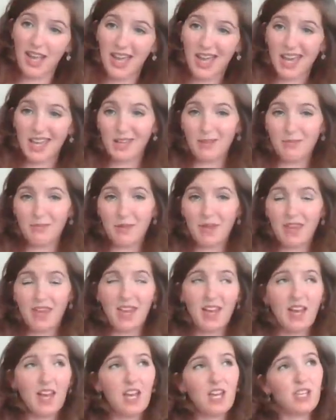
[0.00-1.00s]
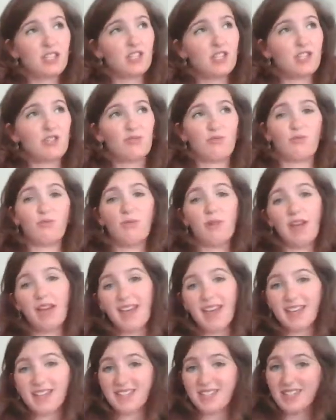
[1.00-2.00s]
It could be
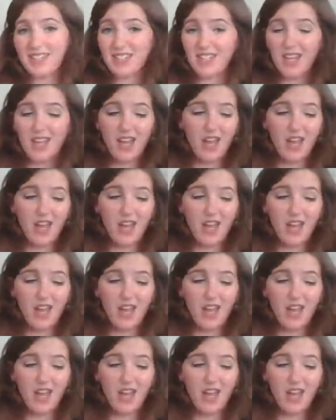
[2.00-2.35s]
Swiss,